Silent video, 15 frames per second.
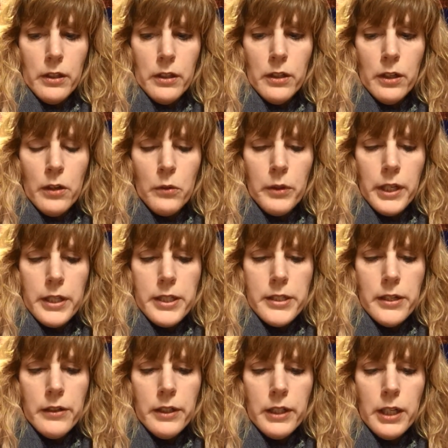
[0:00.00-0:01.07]
you know, when I
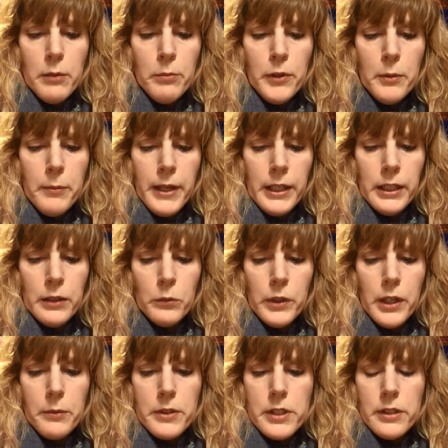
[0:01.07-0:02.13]
started implementing
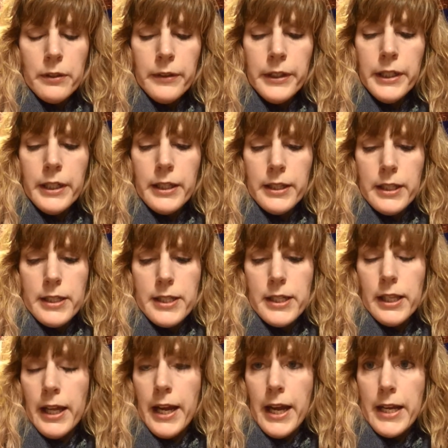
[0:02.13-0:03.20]
what I was learning in this
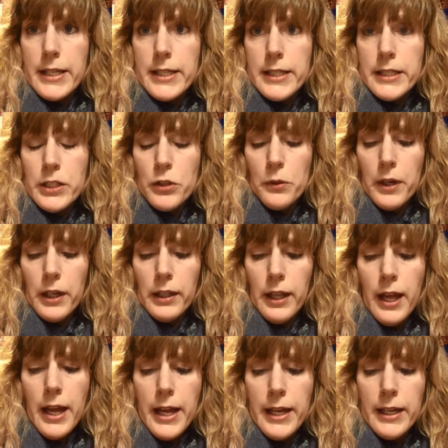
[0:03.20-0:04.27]
class into our
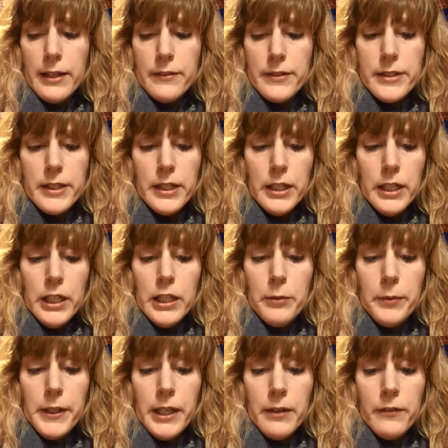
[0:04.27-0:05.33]
lives,
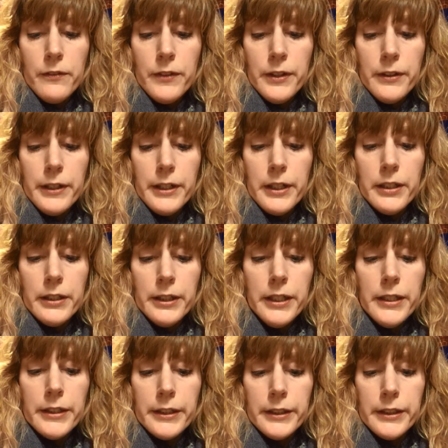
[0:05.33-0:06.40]
it became very
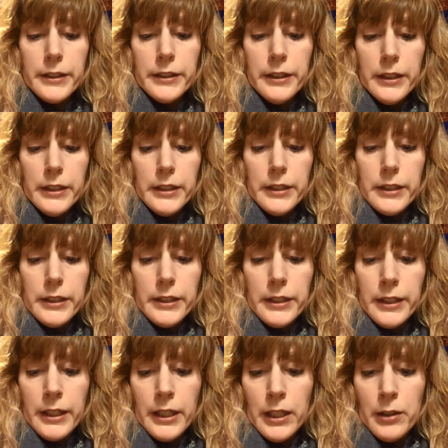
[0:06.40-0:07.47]
clear
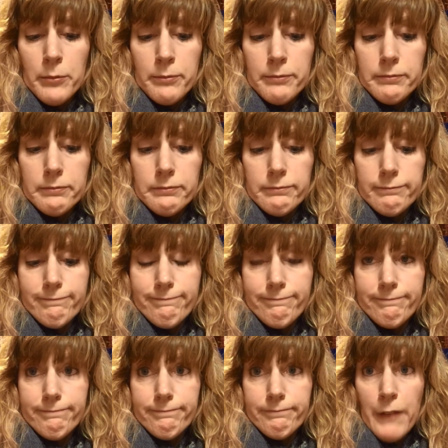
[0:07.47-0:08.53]
how
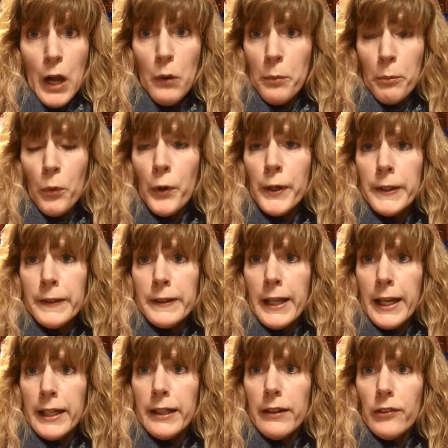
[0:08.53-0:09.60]
important
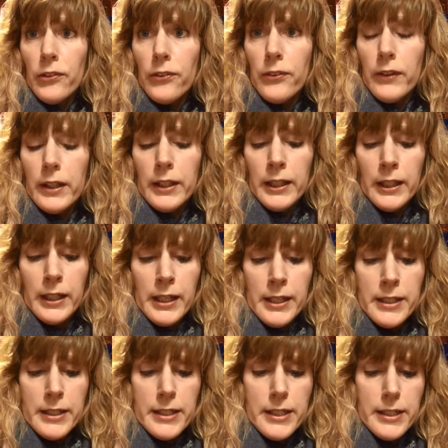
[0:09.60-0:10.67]
that is.
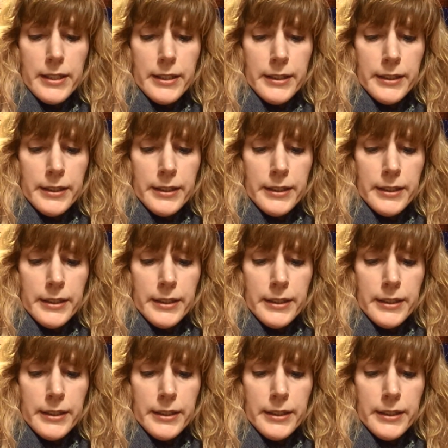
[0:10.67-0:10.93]
And,